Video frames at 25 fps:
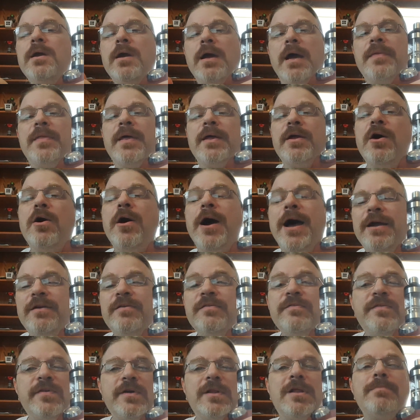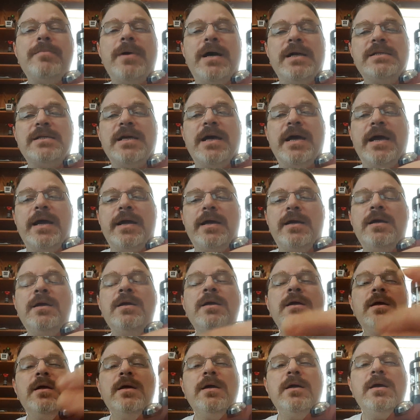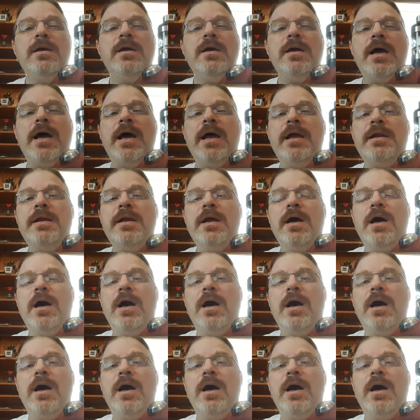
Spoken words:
and then go ahead and fill up my tank and